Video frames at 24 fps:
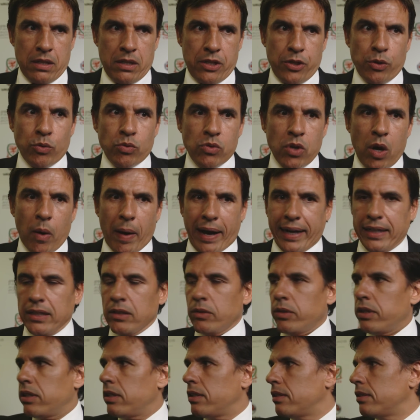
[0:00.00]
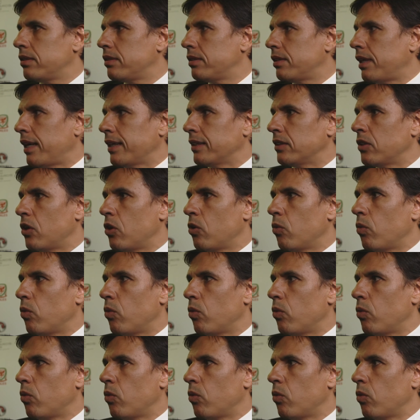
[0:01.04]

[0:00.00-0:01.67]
I know